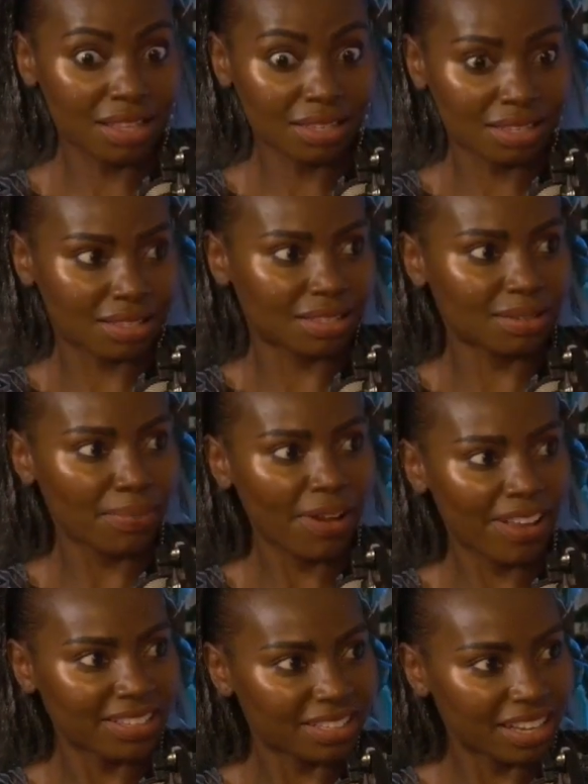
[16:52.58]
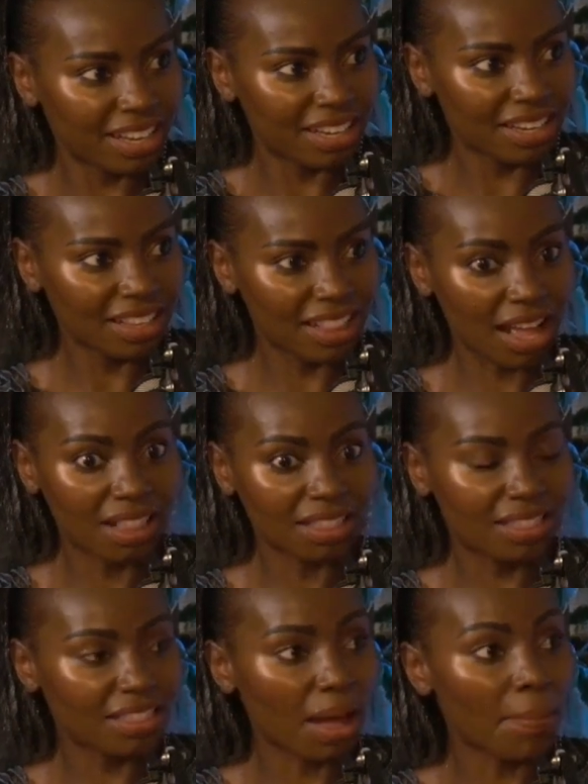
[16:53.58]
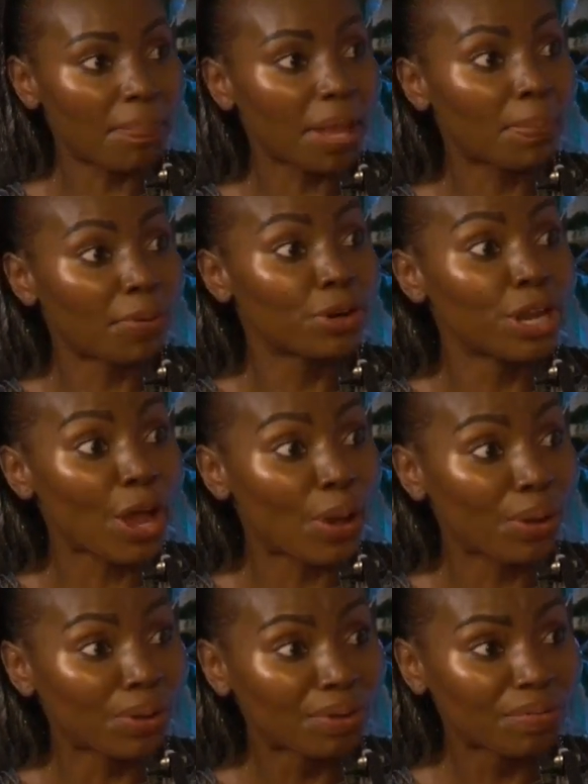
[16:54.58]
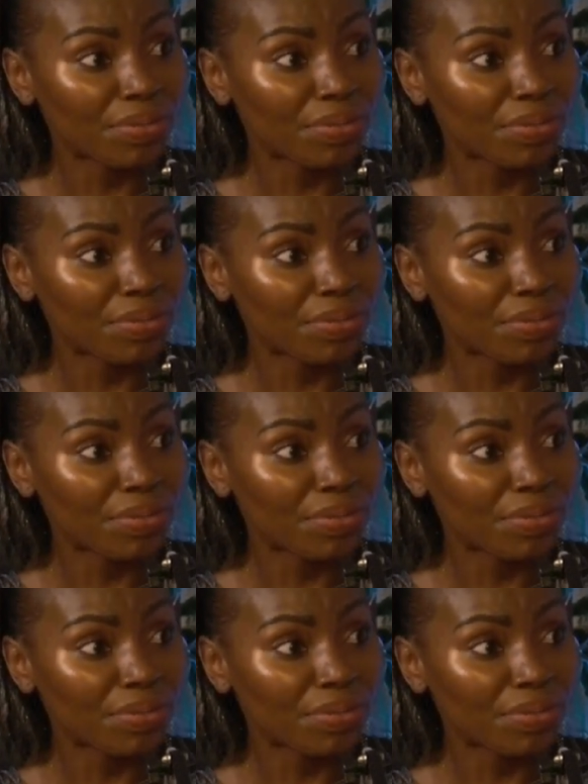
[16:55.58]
this person that people know.